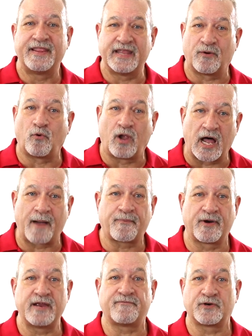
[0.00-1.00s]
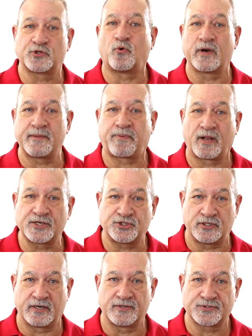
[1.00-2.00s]
that will operate for 20 plus
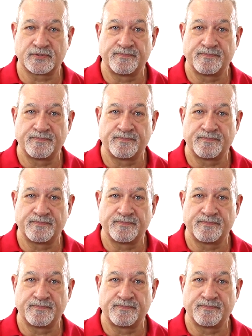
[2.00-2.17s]
years.